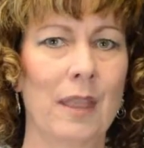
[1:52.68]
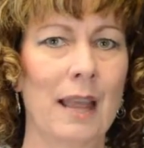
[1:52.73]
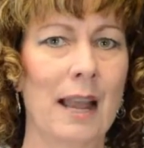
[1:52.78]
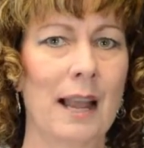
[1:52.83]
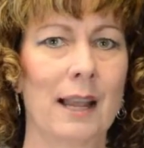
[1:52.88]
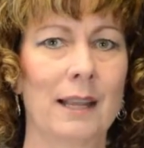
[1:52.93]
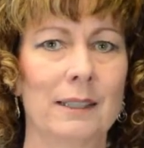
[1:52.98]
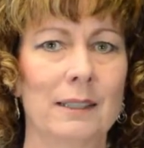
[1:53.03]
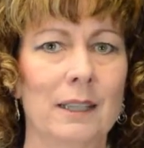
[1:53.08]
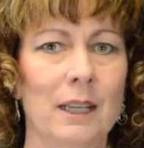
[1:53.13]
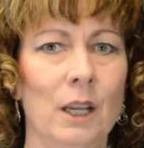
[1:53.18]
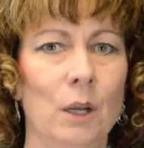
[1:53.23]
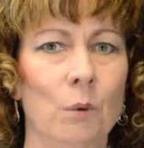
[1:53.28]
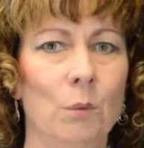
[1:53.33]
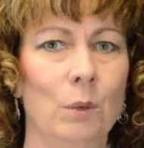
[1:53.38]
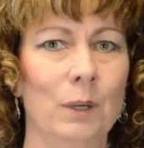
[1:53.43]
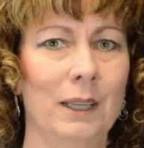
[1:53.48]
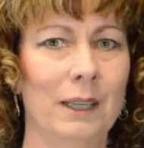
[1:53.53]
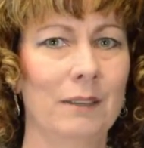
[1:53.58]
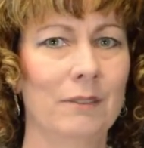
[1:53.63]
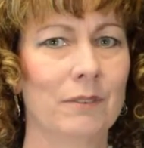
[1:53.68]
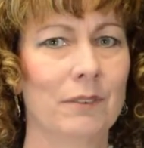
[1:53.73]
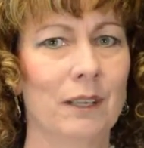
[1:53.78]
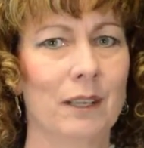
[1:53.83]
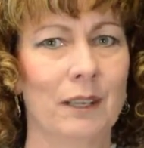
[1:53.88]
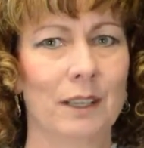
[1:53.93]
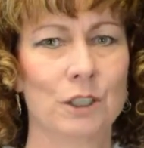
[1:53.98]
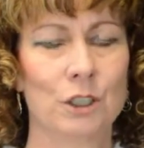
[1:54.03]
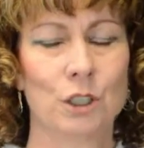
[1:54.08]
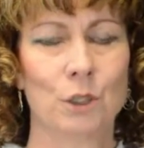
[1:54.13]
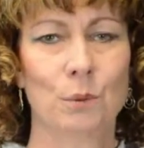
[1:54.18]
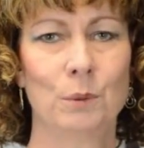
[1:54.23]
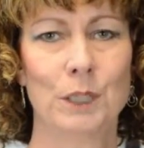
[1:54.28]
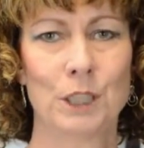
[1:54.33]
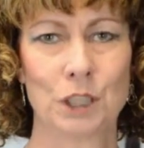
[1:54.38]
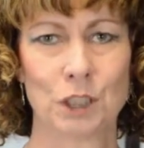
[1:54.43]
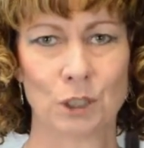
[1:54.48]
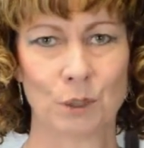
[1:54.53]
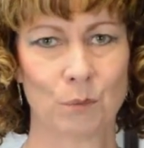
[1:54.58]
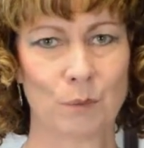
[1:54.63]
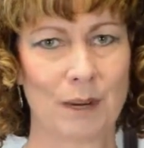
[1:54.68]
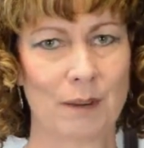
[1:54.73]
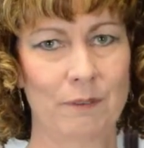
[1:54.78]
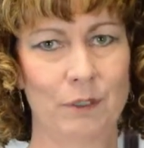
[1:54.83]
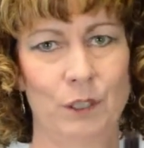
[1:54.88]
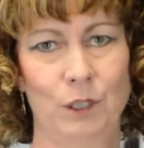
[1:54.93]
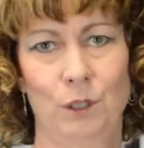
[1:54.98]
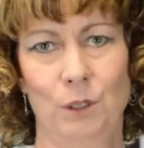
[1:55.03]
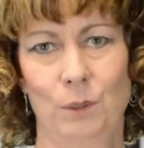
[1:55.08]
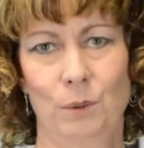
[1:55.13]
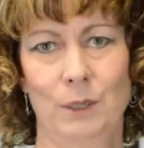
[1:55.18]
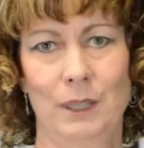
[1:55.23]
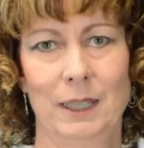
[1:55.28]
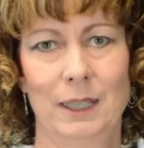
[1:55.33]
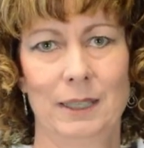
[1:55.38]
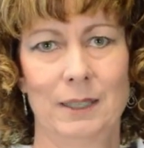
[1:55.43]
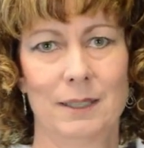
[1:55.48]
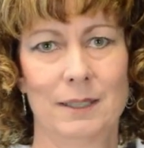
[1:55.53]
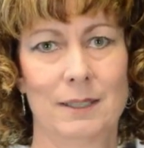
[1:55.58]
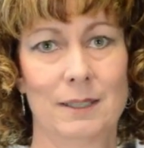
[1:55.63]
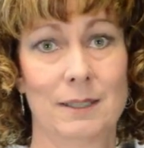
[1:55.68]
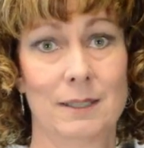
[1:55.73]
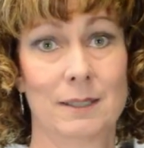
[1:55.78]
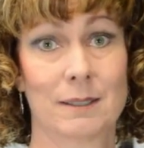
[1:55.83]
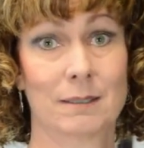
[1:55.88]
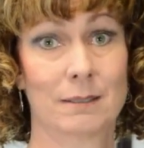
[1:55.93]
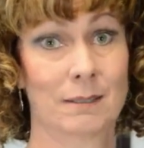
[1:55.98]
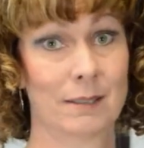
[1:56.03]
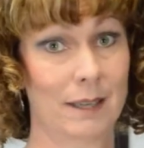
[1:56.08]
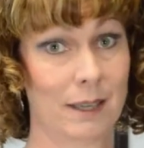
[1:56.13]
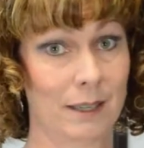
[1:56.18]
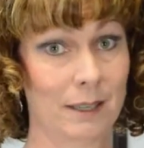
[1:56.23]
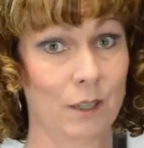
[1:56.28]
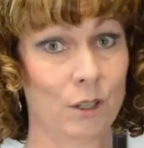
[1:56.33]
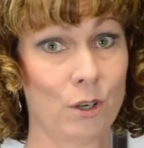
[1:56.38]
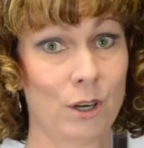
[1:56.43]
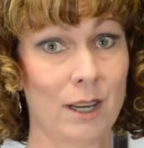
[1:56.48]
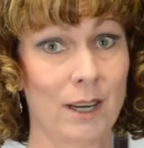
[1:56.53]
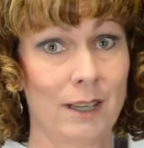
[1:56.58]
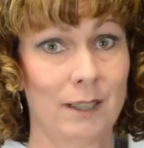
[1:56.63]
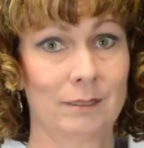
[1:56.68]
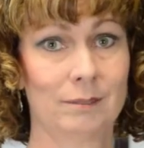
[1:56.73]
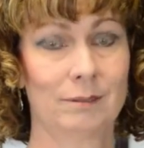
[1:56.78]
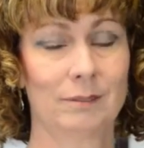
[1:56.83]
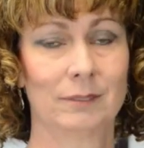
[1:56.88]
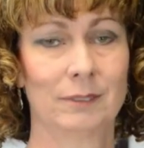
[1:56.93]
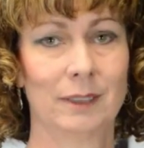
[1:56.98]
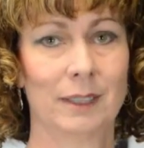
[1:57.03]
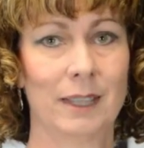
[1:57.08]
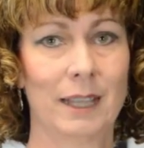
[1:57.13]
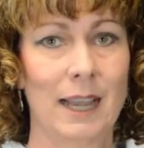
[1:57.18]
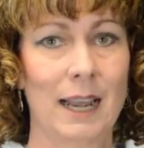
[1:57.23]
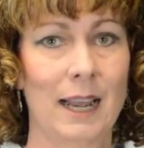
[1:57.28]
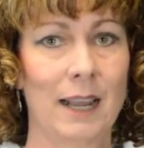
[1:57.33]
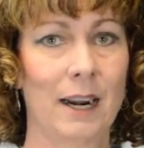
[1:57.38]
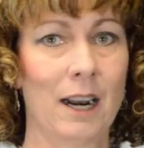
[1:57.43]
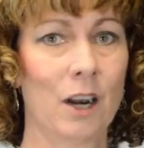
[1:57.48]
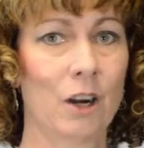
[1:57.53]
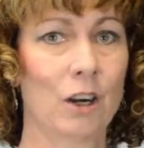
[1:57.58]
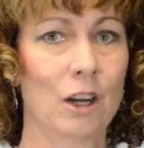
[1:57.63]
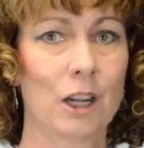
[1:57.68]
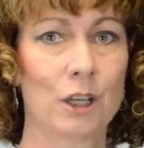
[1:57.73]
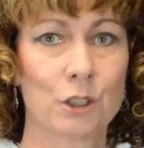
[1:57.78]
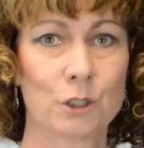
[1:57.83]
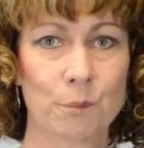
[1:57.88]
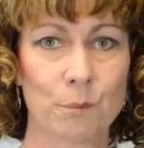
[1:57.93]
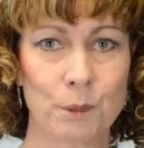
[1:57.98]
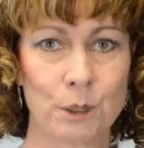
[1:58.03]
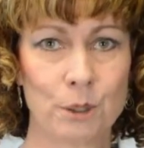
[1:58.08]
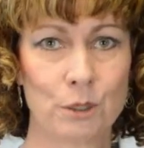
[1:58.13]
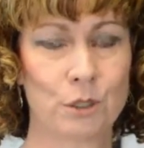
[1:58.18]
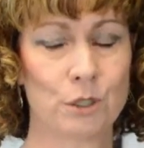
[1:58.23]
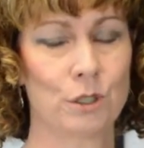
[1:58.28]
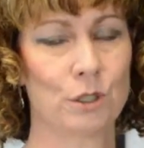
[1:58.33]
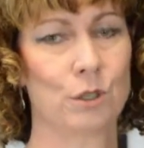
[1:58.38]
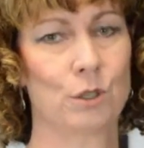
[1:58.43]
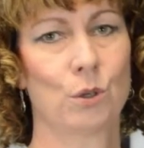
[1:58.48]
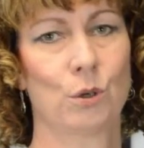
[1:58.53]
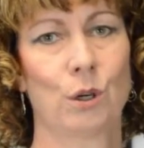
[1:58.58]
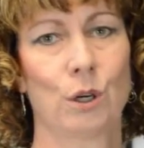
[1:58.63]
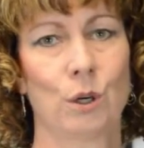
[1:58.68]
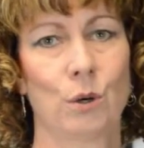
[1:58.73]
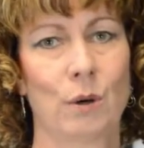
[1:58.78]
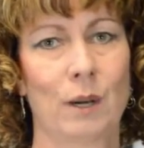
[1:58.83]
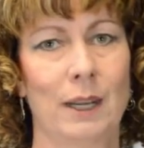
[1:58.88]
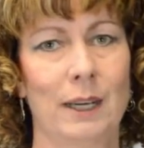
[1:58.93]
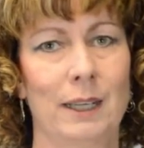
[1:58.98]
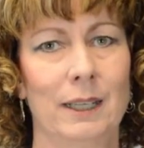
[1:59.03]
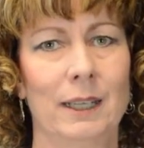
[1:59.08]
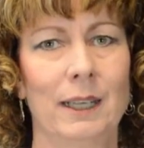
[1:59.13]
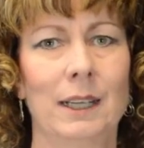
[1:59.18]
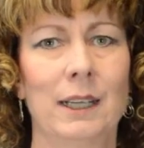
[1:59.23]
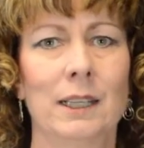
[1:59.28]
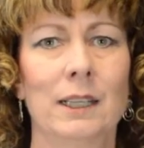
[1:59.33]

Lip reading: that tuition revenue is got a credit, that our contributions are a credit.